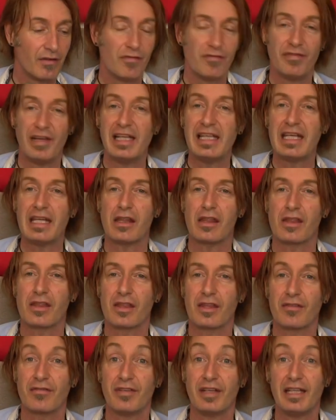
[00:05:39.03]

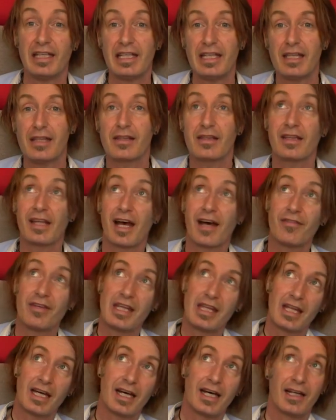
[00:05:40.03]
Feliz, feliz
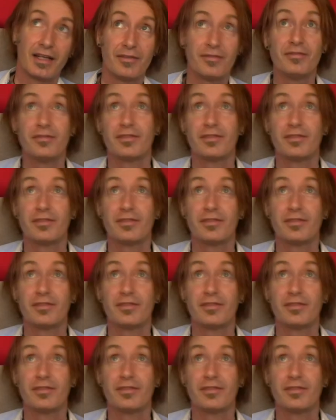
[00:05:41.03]
Navidad.